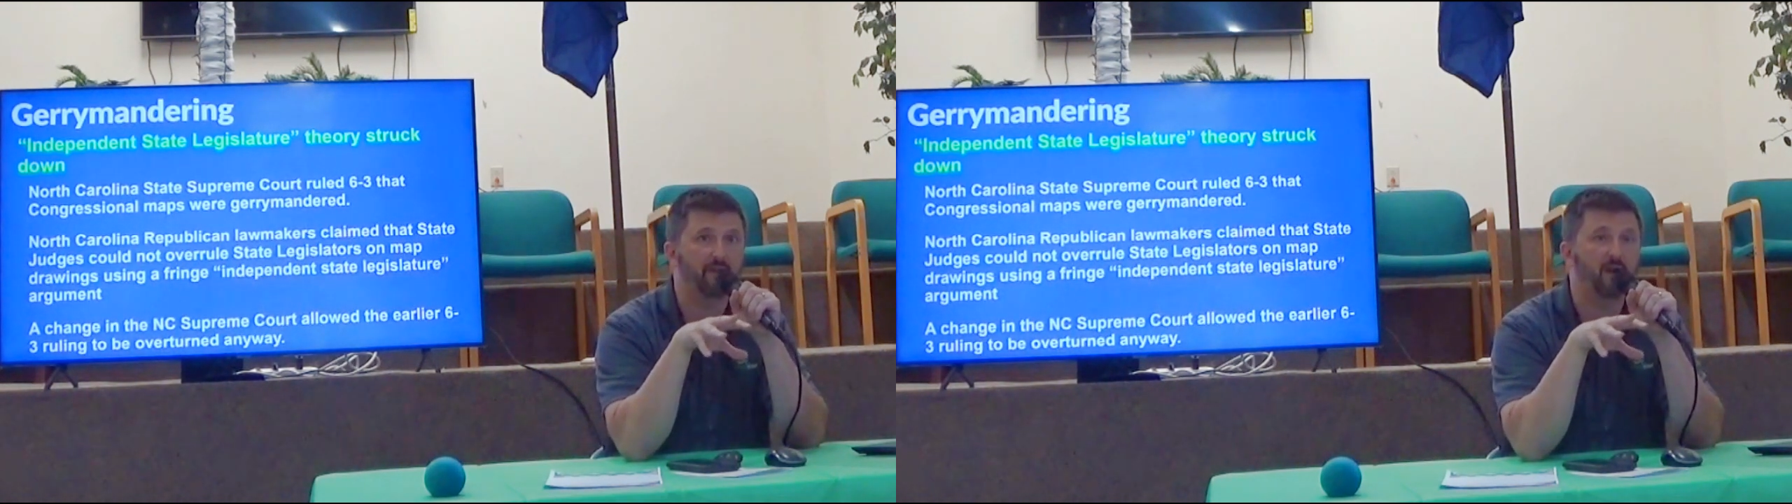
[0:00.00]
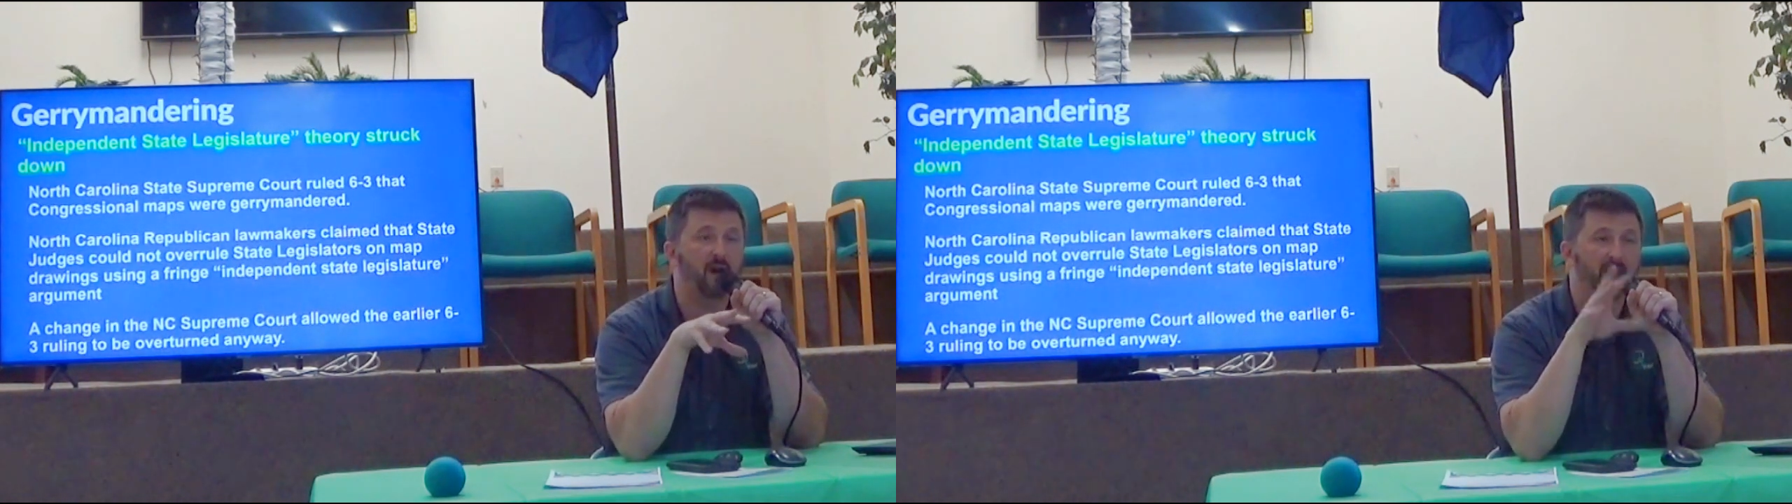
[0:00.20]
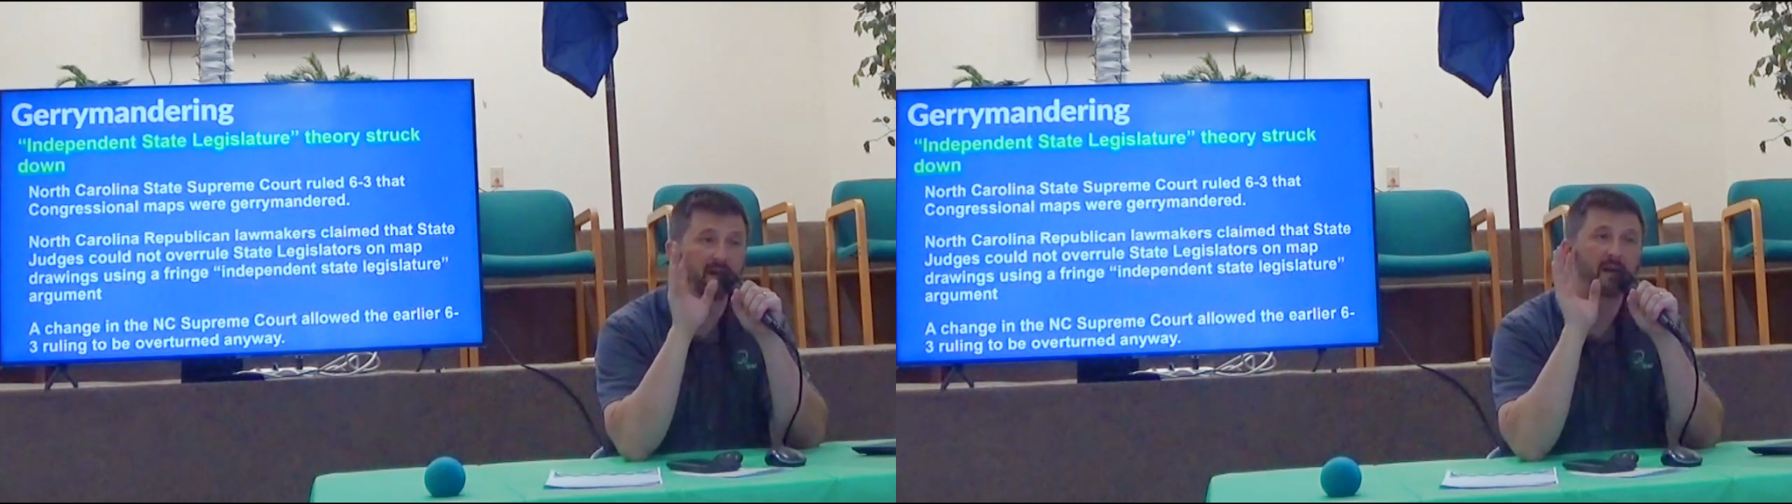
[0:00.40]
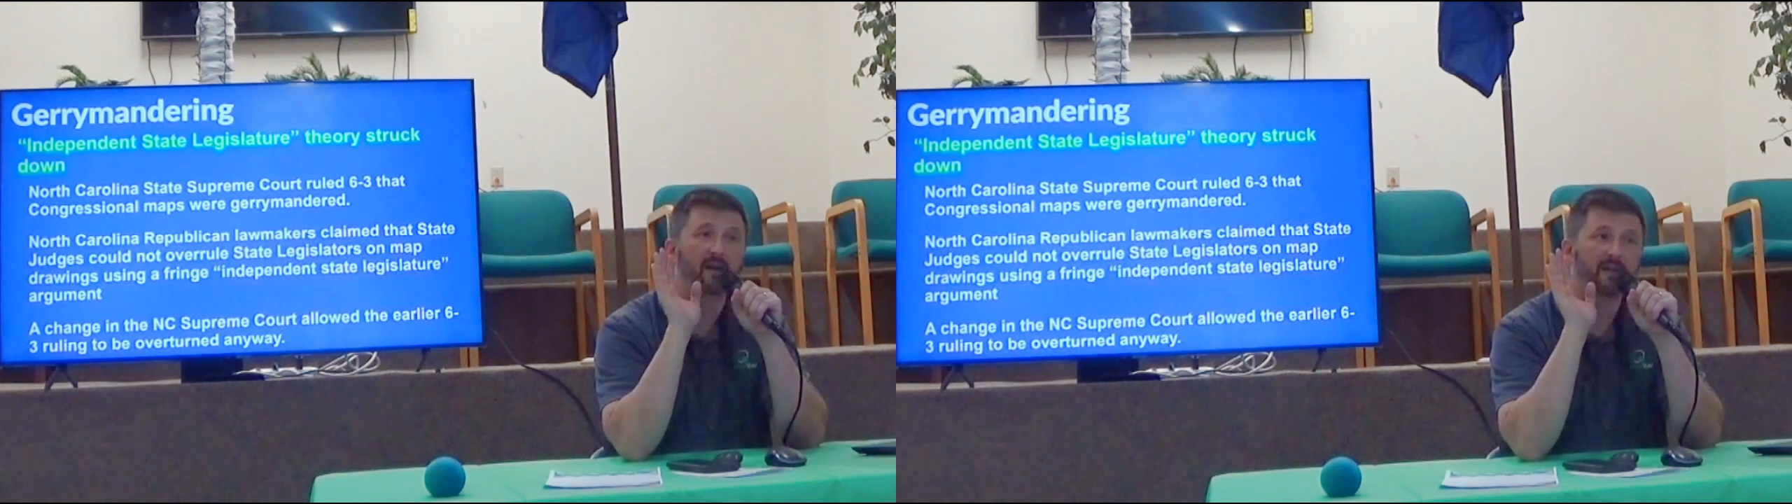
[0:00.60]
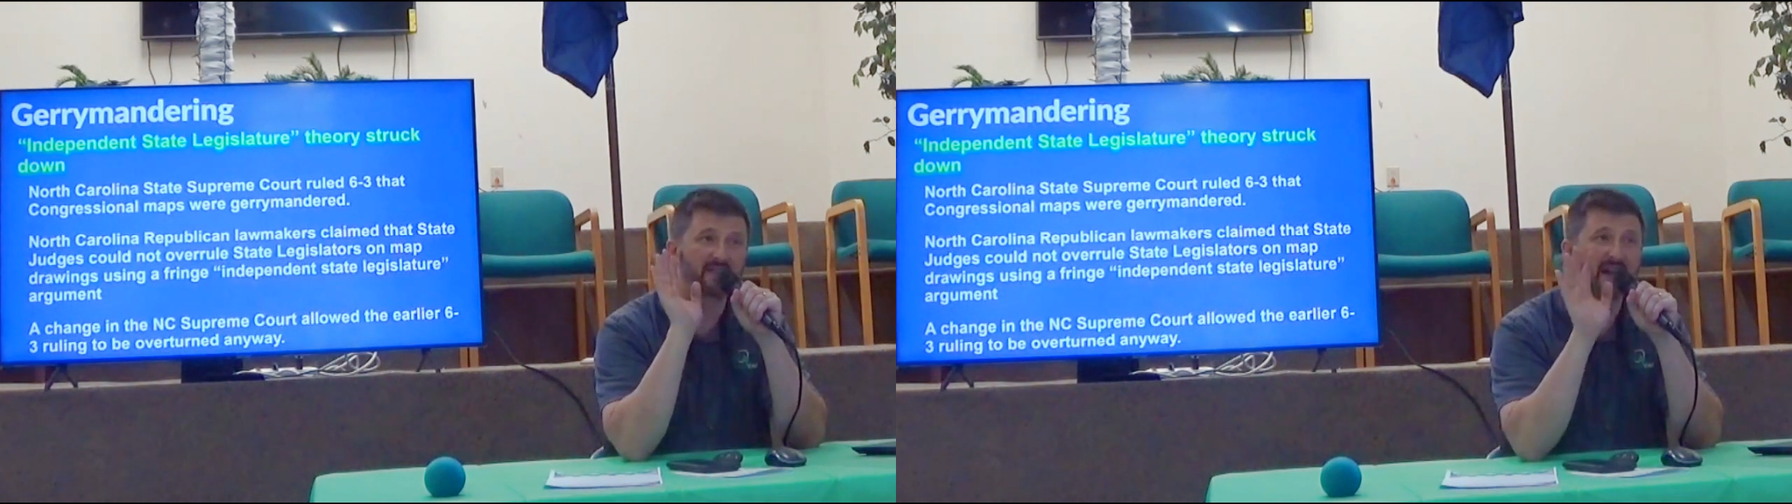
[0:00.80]
thought,
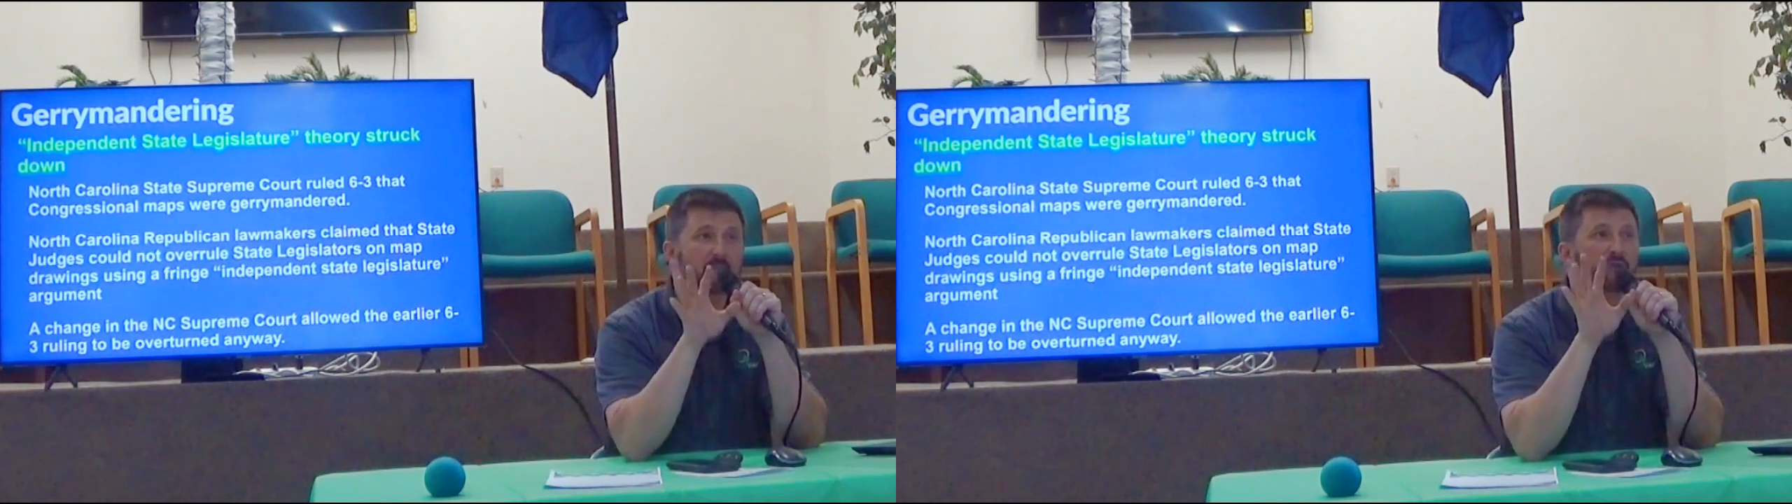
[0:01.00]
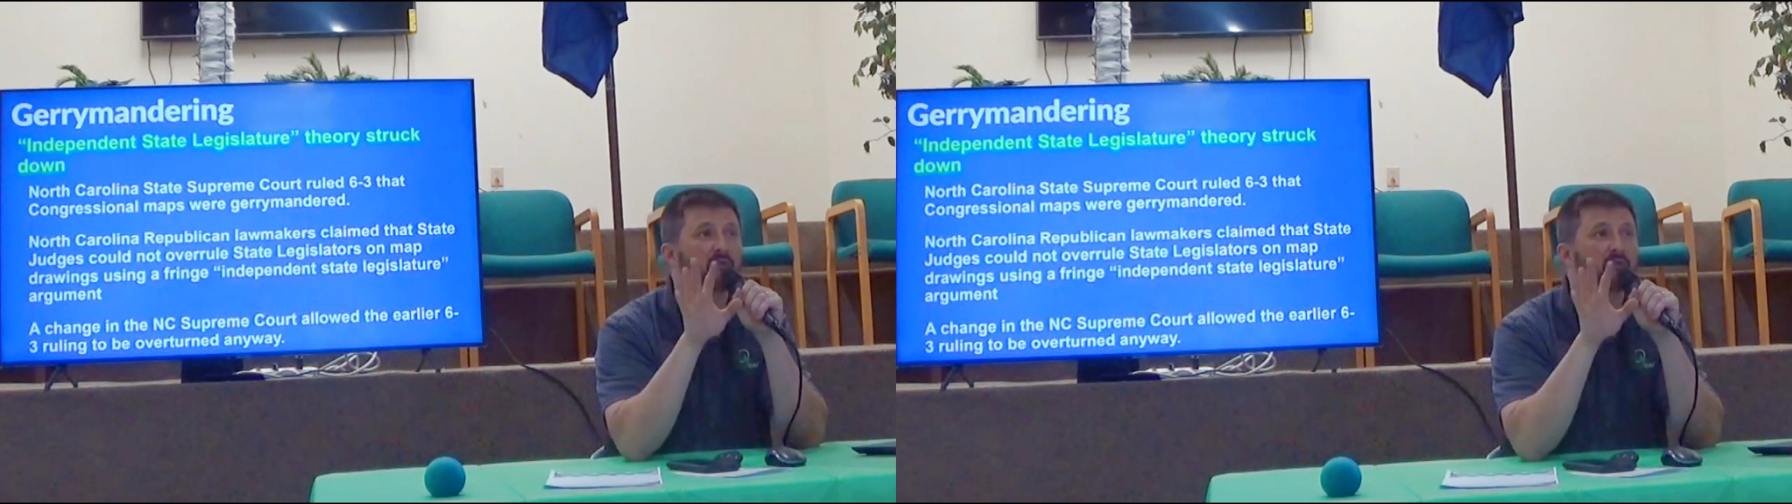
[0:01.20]
that